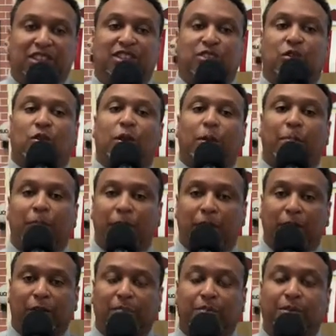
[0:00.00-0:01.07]
it's going to
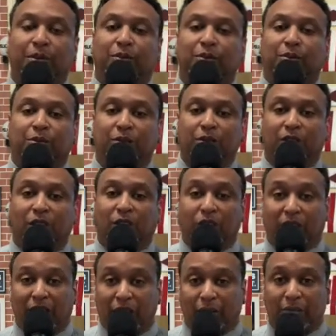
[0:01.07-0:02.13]
help you or
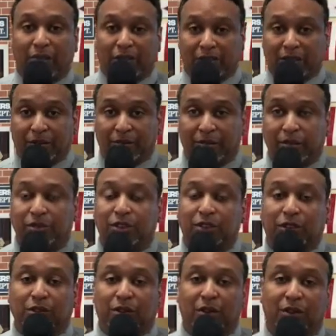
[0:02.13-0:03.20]
help them to
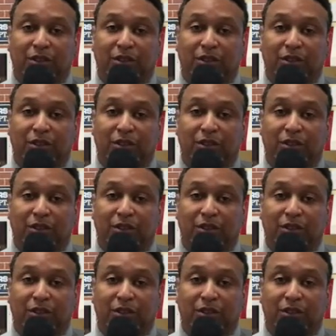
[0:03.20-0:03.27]
grow.